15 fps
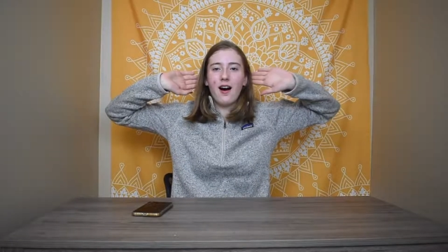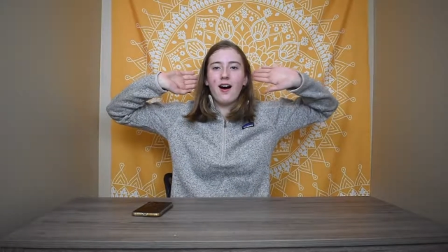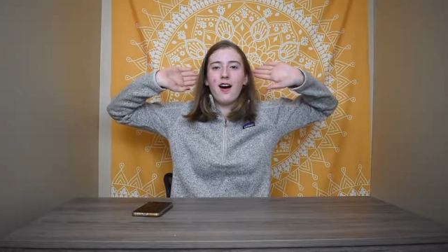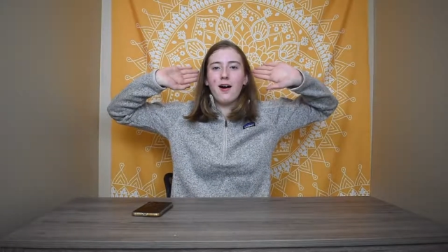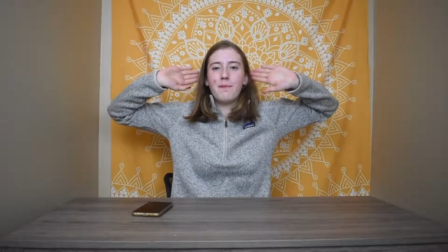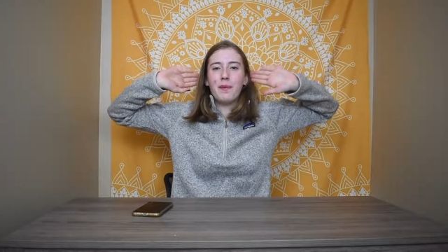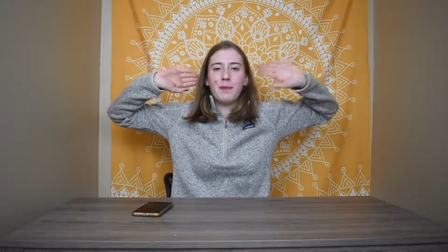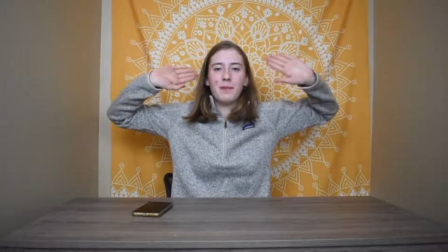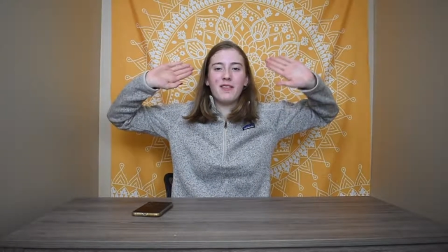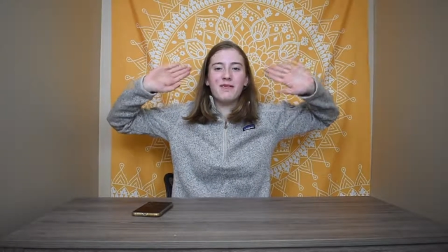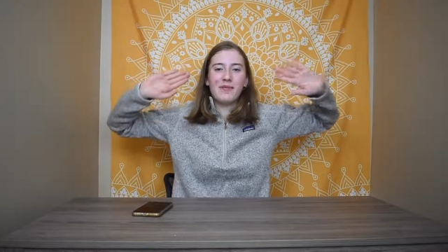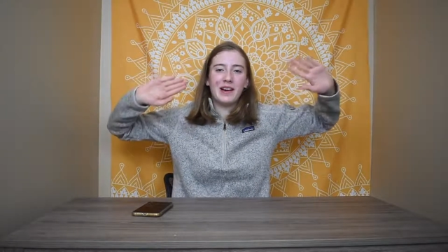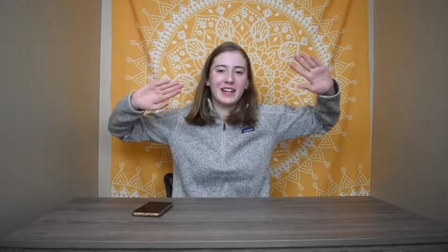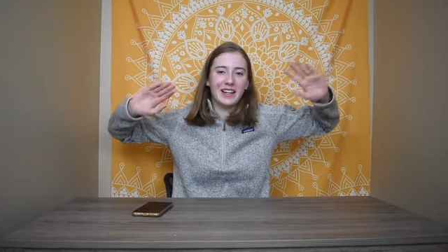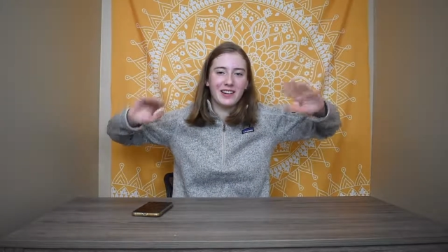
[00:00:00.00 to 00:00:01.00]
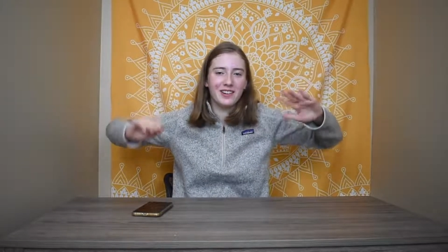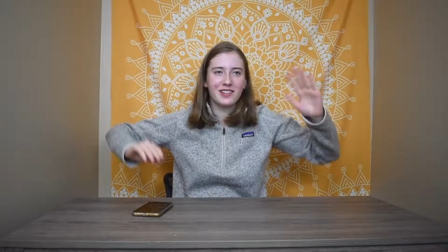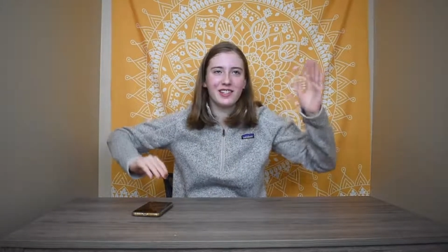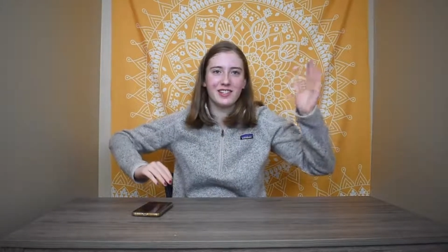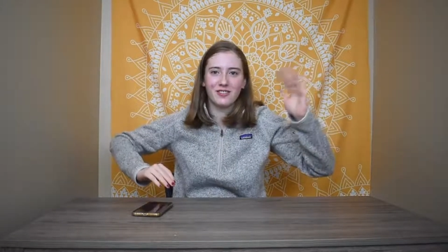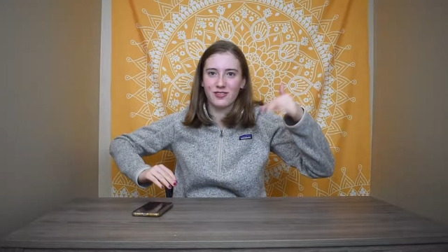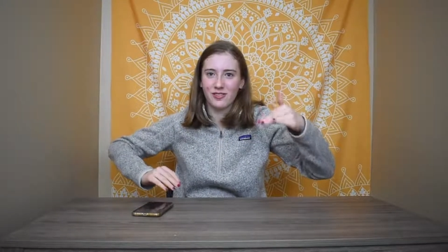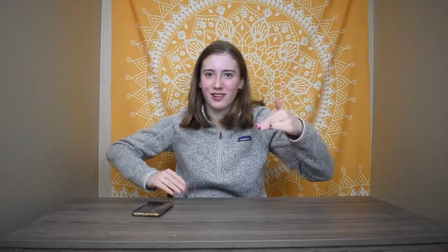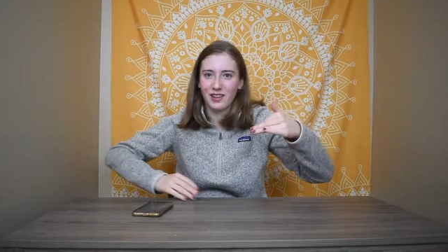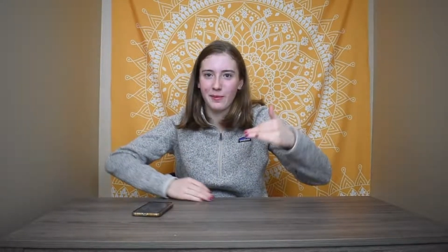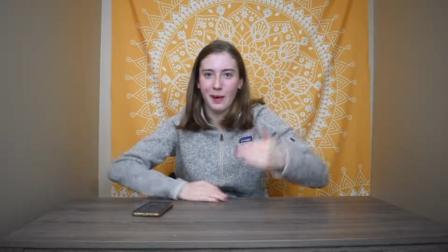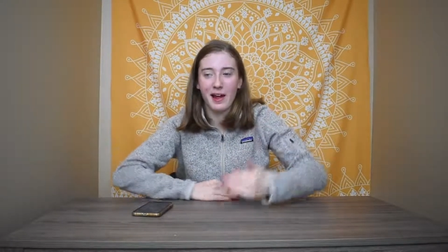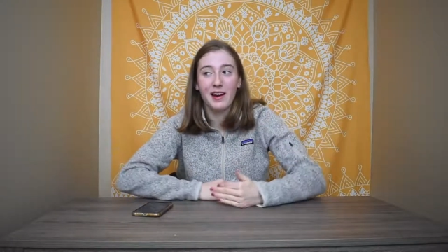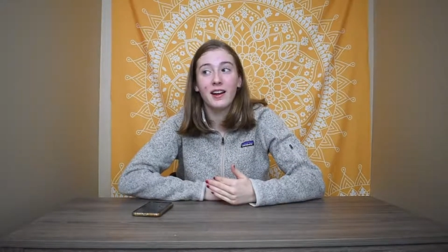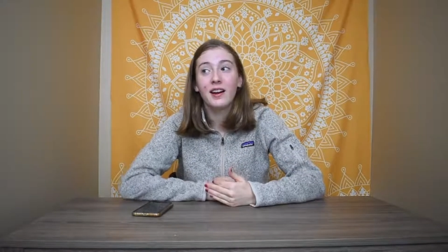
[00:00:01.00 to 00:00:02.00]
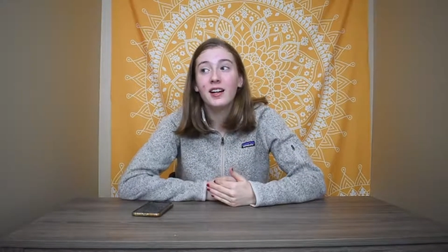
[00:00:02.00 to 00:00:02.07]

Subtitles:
up above my ears. It was really bad.